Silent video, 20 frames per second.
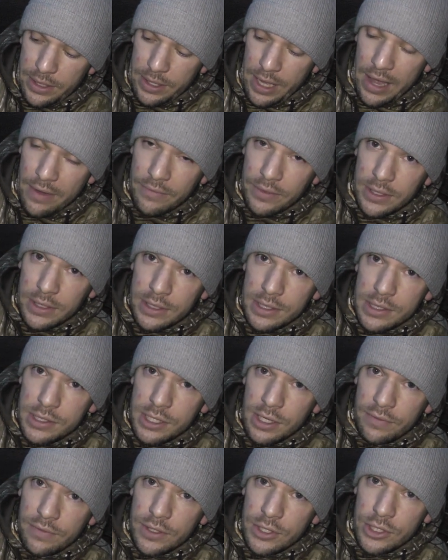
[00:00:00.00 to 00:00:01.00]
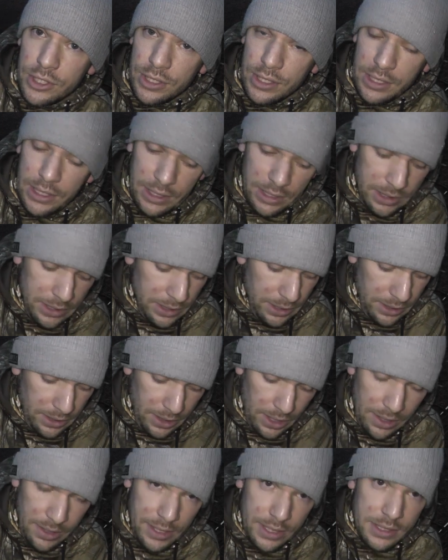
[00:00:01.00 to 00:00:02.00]
having the stuff that you need
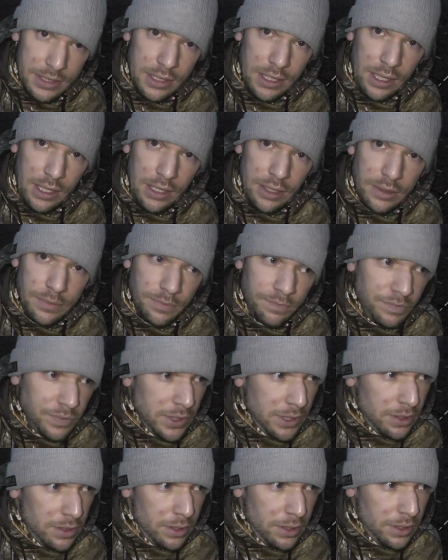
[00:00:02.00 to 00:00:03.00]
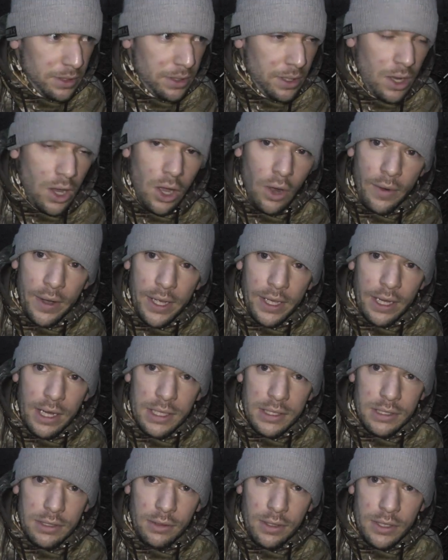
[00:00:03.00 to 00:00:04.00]
is key. All right,
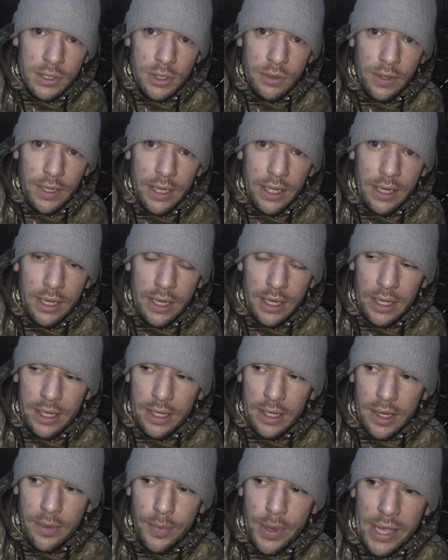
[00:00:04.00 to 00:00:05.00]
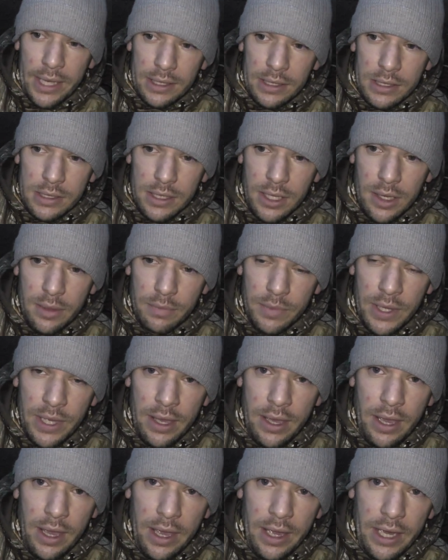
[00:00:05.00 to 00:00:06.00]
guys, so let's go ahead and pack this up,
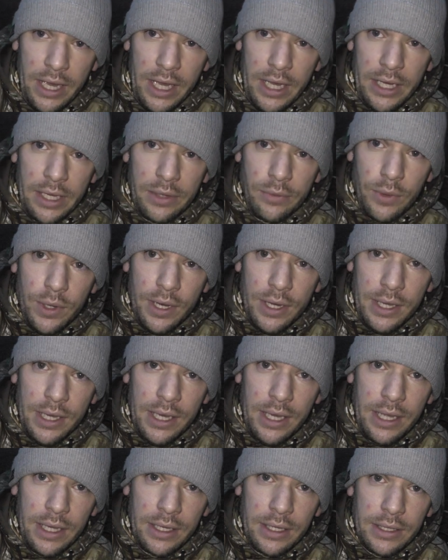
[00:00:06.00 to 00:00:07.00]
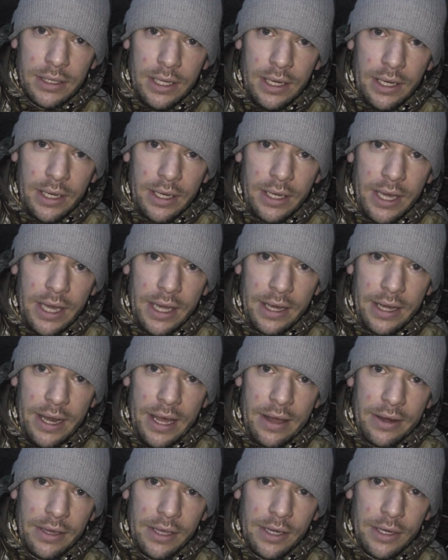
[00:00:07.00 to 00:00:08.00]
and we're going to get headed
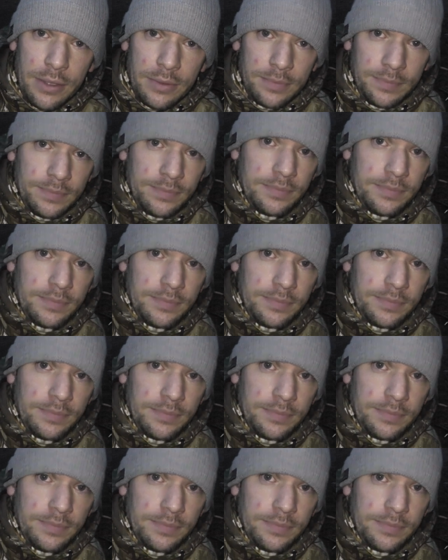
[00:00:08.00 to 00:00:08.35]
out of here.